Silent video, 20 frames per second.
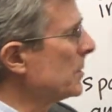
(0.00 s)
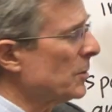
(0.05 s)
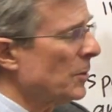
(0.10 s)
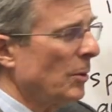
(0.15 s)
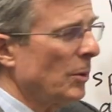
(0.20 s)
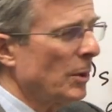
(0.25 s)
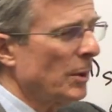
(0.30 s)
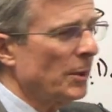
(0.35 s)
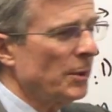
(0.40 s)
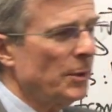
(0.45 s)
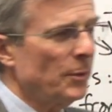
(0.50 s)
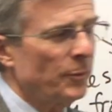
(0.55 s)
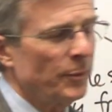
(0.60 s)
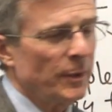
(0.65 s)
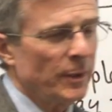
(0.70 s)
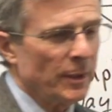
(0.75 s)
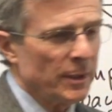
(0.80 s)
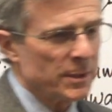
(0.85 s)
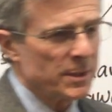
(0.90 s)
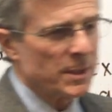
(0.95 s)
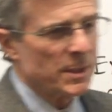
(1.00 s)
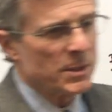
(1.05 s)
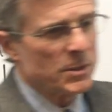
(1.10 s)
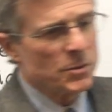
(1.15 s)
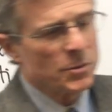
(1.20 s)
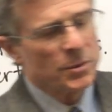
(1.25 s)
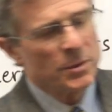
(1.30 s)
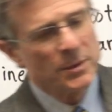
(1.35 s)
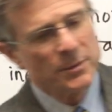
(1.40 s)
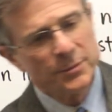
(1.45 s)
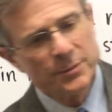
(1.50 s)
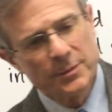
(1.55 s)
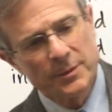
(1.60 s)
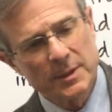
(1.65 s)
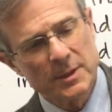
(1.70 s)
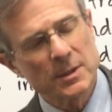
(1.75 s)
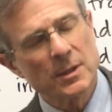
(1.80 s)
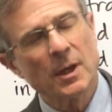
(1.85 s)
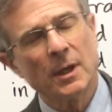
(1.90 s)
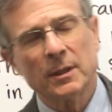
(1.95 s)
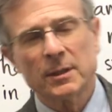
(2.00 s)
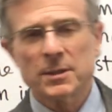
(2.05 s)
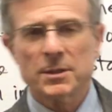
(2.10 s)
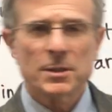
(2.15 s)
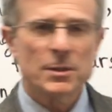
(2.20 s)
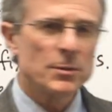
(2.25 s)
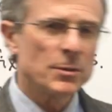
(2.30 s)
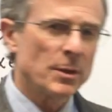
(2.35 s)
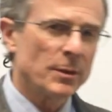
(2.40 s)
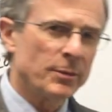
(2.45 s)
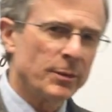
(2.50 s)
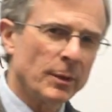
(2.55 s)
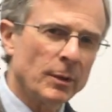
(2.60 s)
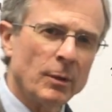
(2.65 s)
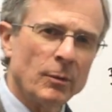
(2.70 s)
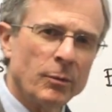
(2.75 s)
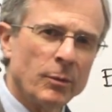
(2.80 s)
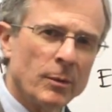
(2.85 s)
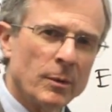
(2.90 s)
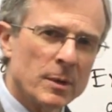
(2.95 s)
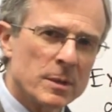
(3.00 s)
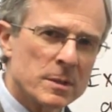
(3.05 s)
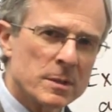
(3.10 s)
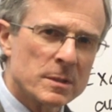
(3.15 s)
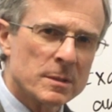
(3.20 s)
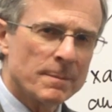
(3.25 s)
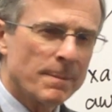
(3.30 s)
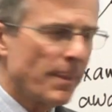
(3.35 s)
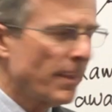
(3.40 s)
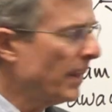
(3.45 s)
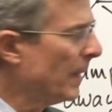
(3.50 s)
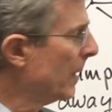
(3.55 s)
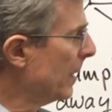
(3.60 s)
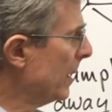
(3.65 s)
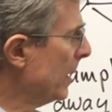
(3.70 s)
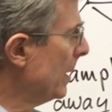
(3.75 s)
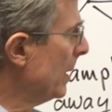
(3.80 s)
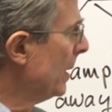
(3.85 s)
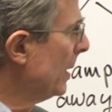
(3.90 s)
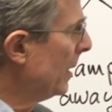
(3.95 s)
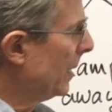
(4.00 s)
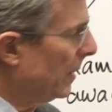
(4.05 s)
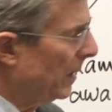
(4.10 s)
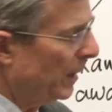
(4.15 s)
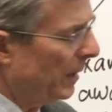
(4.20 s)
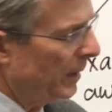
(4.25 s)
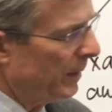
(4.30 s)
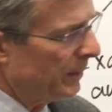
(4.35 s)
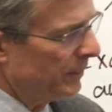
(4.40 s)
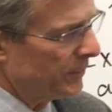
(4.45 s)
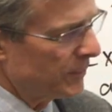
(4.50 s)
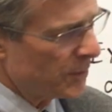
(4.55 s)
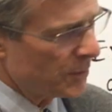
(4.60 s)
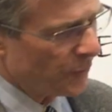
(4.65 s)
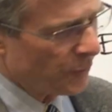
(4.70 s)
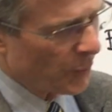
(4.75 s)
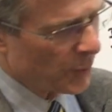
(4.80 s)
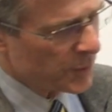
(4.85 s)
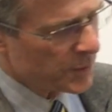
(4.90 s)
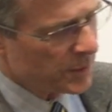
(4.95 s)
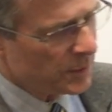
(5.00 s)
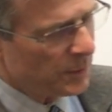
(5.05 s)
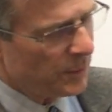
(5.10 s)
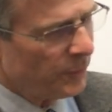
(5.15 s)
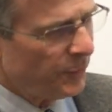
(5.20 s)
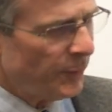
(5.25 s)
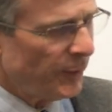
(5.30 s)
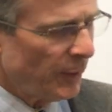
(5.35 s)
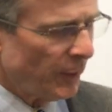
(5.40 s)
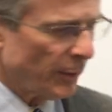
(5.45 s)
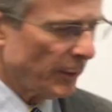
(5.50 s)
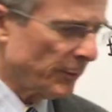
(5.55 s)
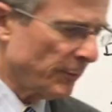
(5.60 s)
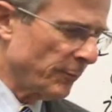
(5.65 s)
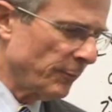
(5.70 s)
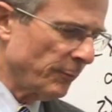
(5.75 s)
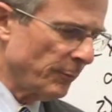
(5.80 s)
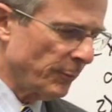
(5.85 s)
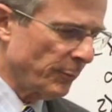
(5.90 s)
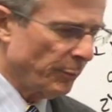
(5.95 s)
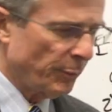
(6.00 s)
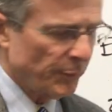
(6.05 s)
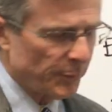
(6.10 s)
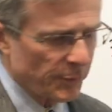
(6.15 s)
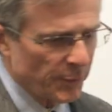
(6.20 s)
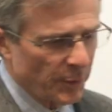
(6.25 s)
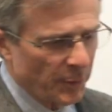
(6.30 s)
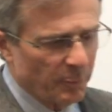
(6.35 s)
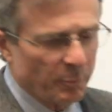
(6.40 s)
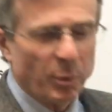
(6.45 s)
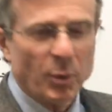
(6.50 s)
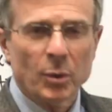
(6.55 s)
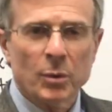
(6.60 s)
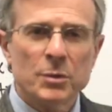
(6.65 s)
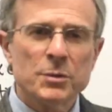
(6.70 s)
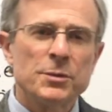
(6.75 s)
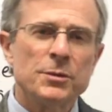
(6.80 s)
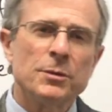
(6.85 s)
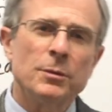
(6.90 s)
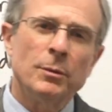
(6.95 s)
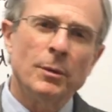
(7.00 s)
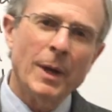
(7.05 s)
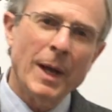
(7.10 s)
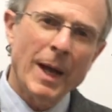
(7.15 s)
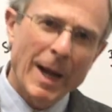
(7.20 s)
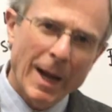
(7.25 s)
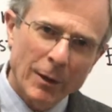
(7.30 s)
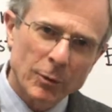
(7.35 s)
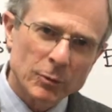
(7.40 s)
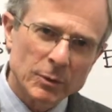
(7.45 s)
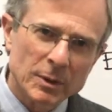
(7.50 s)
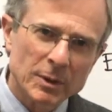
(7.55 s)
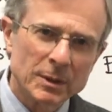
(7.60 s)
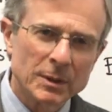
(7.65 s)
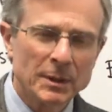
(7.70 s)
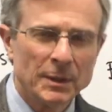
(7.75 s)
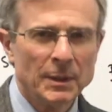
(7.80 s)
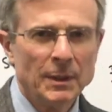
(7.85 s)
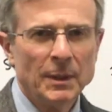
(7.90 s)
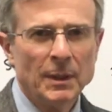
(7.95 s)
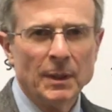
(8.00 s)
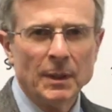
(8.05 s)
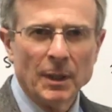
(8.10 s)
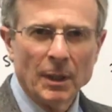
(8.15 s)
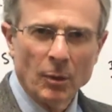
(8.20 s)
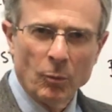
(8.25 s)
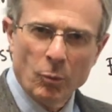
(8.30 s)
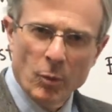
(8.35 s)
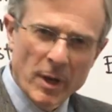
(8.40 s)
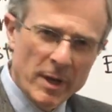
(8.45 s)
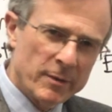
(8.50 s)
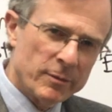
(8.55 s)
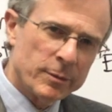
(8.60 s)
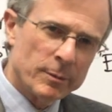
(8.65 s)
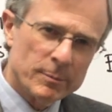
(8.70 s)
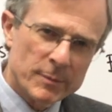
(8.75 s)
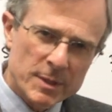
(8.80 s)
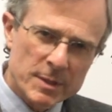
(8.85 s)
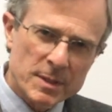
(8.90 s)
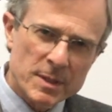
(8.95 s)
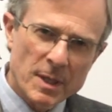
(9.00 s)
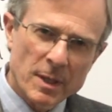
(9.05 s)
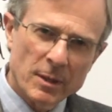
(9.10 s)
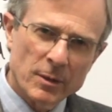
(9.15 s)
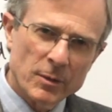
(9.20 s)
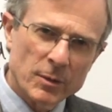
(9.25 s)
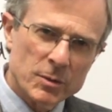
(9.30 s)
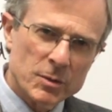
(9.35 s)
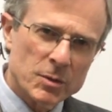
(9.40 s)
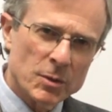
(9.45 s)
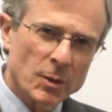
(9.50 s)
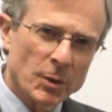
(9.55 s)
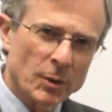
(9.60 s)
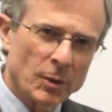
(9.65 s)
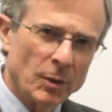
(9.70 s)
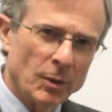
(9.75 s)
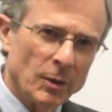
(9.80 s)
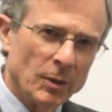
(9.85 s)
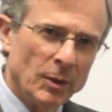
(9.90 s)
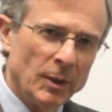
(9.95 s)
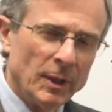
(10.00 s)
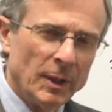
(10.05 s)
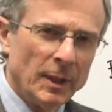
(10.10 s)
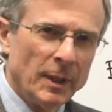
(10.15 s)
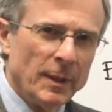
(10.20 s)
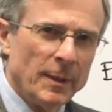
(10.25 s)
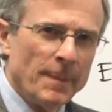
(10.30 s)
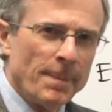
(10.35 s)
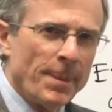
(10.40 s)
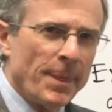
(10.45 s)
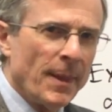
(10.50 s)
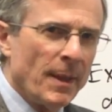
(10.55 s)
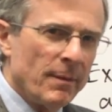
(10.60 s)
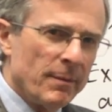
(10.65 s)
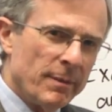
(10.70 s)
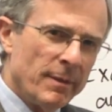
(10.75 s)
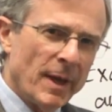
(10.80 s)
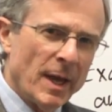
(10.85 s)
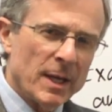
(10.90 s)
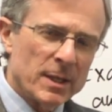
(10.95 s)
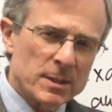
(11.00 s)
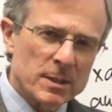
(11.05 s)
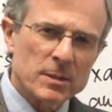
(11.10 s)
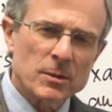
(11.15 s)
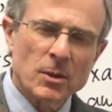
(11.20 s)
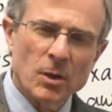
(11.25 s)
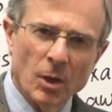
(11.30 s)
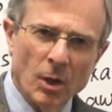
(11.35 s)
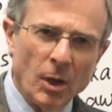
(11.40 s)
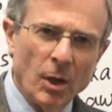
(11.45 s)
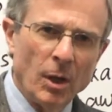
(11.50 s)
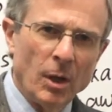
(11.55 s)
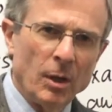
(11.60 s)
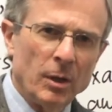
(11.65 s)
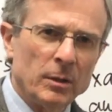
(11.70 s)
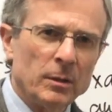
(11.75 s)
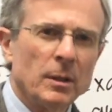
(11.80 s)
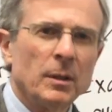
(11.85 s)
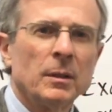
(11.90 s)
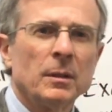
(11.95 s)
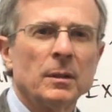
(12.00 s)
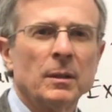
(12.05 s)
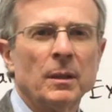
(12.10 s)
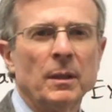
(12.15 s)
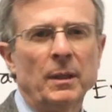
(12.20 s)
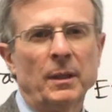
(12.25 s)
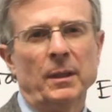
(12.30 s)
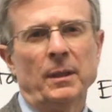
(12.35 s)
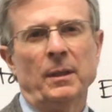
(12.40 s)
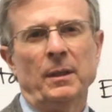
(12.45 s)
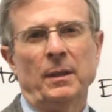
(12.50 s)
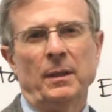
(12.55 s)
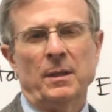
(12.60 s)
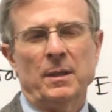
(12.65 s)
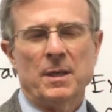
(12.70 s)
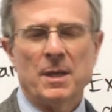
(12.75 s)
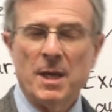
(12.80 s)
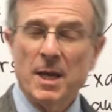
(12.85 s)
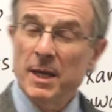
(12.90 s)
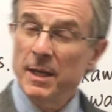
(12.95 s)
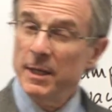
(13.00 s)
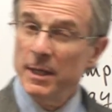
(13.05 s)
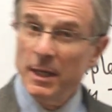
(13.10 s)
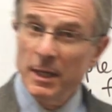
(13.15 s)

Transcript: corner, you feel a centrif it's called a centrifugal force. Um, it's a force that you feel that sort of pulls you out, away from the center of the circle. That's called a, an